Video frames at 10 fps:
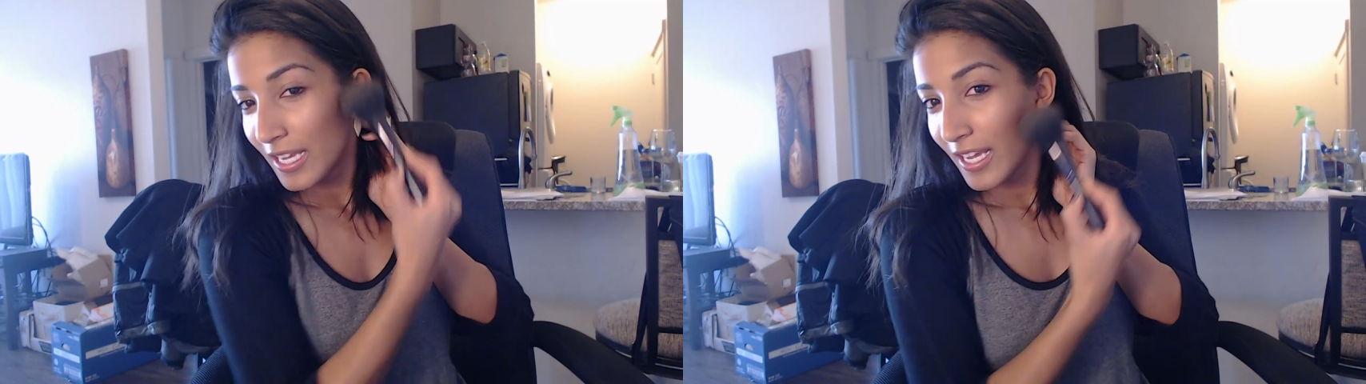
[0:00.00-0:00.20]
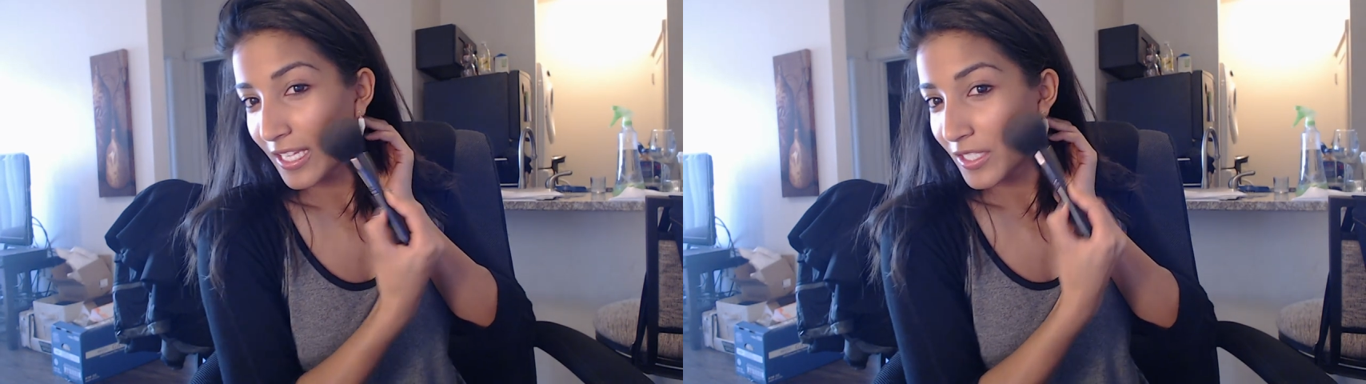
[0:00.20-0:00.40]

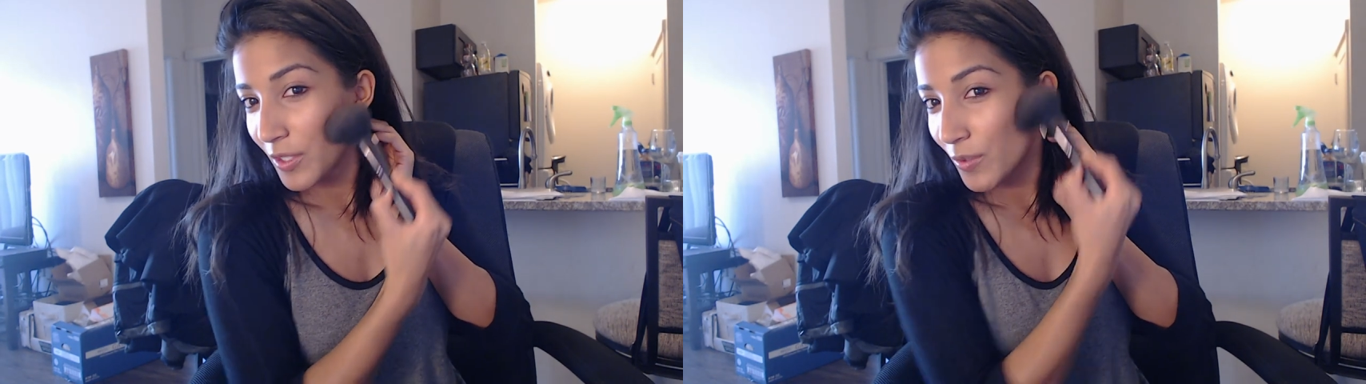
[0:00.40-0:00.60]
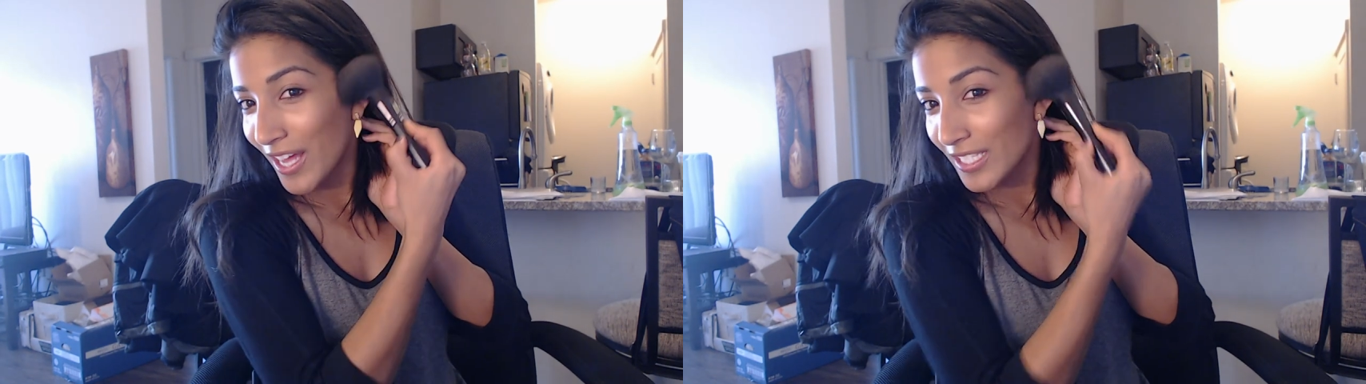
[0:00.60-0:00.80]
And
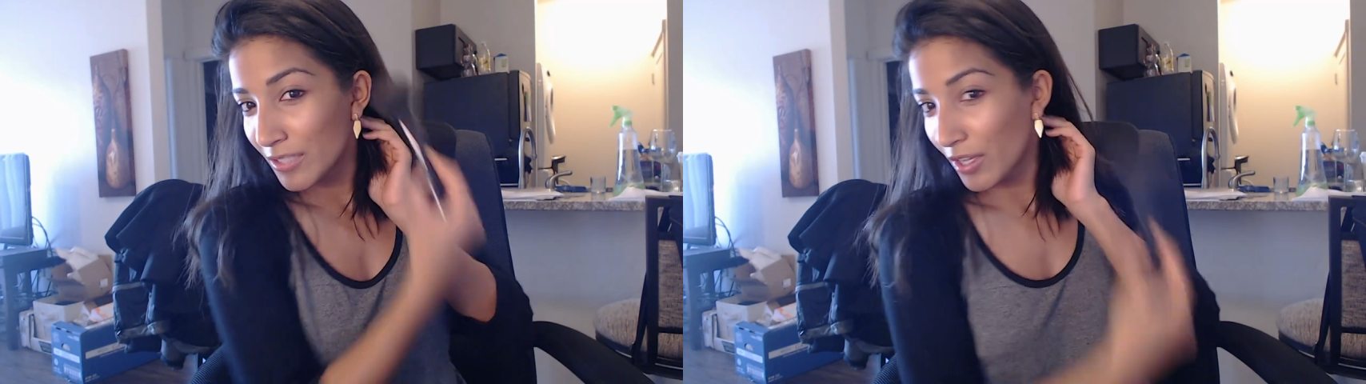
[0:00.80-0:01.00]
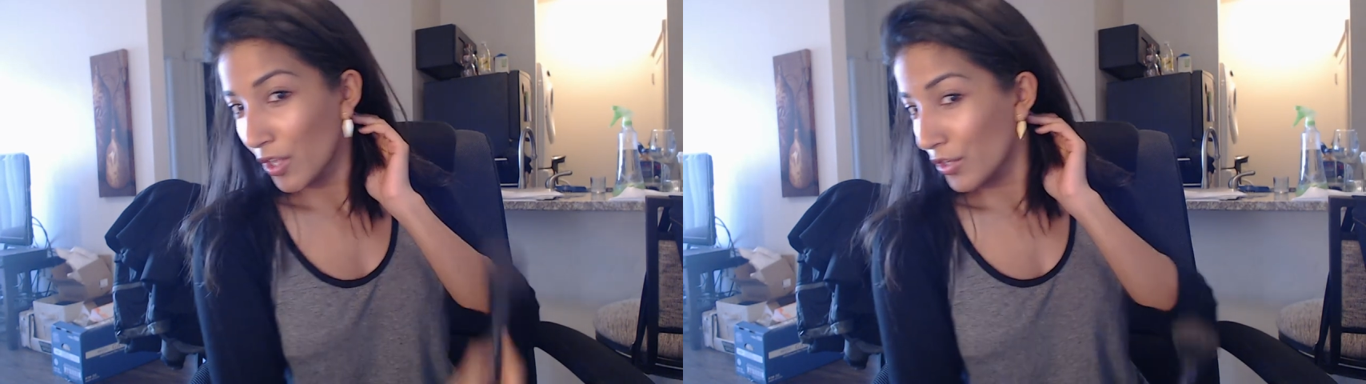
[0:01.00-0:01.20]
so that's
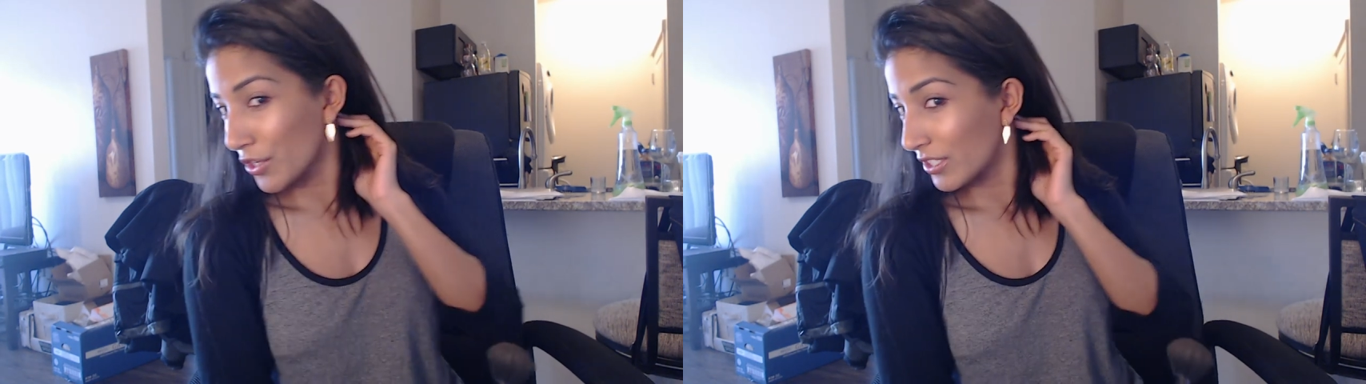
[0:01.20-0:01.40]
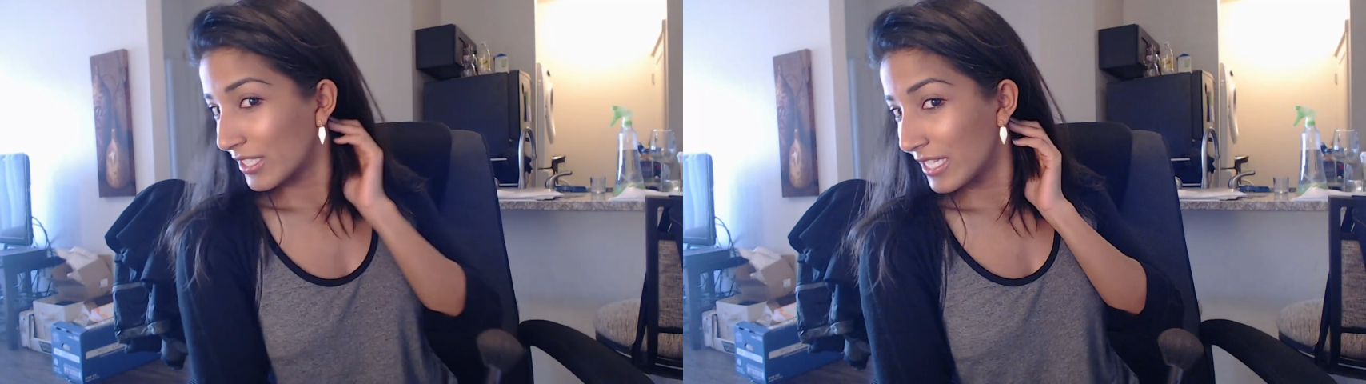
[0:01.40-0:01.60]
the color
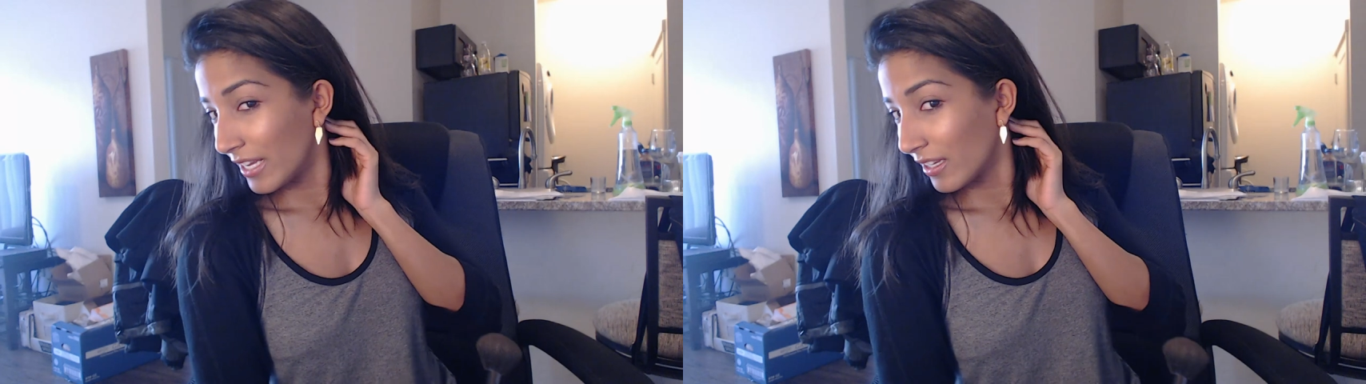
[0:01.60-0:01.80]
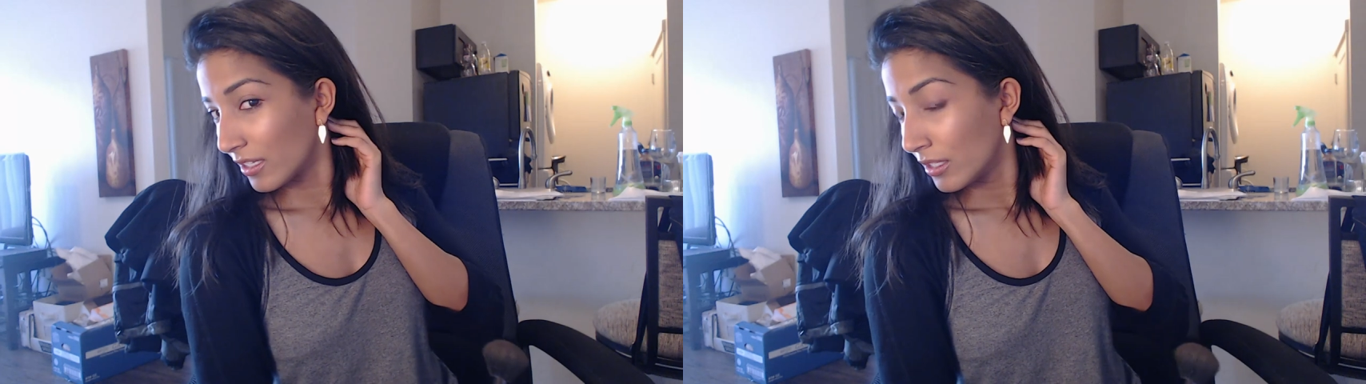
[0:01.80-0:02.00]
you're
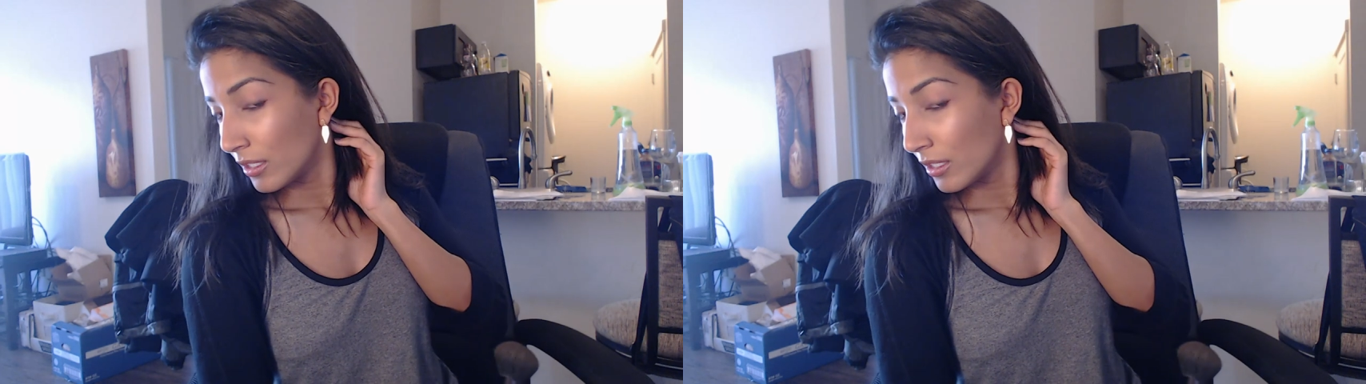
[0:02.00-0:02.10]
seeing.